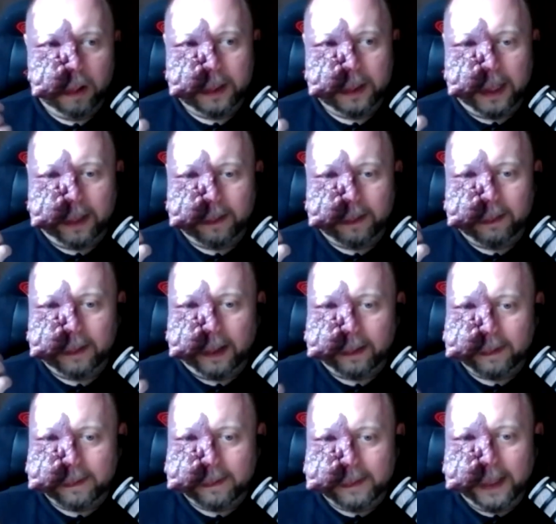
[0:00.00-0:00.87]

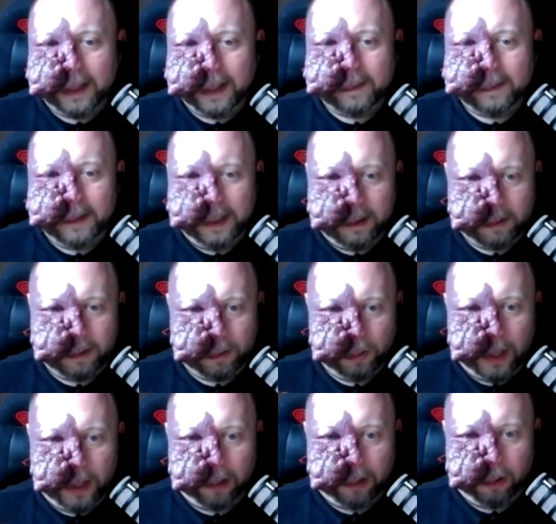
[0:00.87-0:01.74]
that sticks these
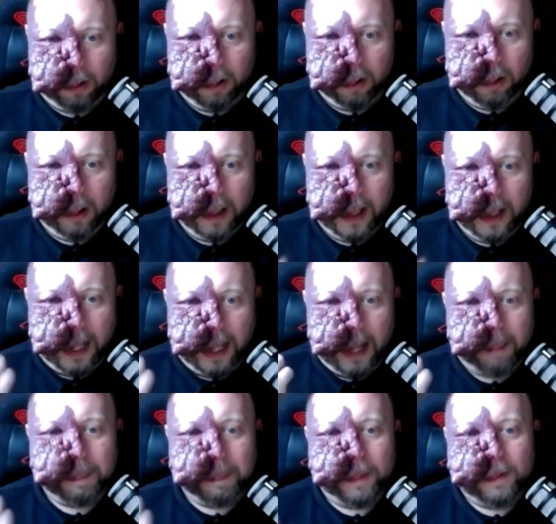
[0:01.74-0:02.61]
together
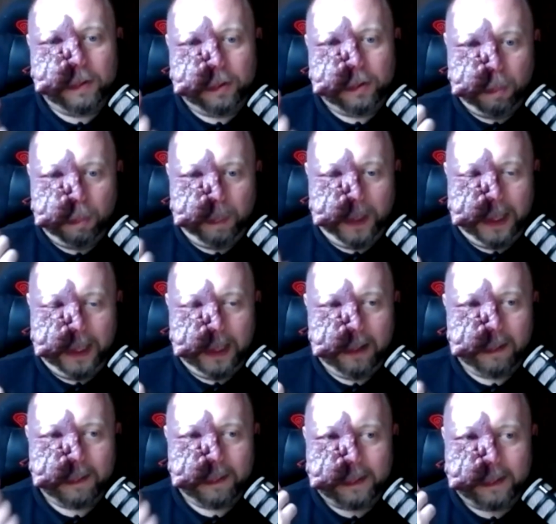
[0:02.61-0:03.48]
happens to
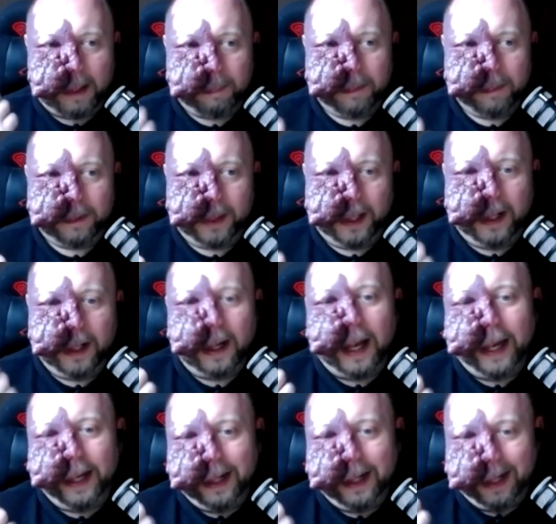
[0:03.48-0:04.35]
be something
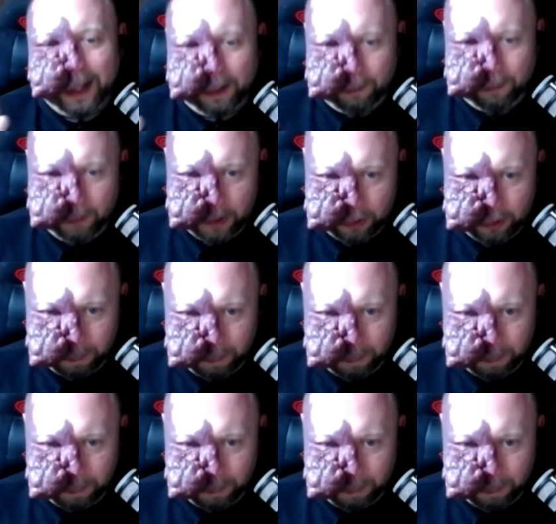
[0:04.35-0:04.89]
like language.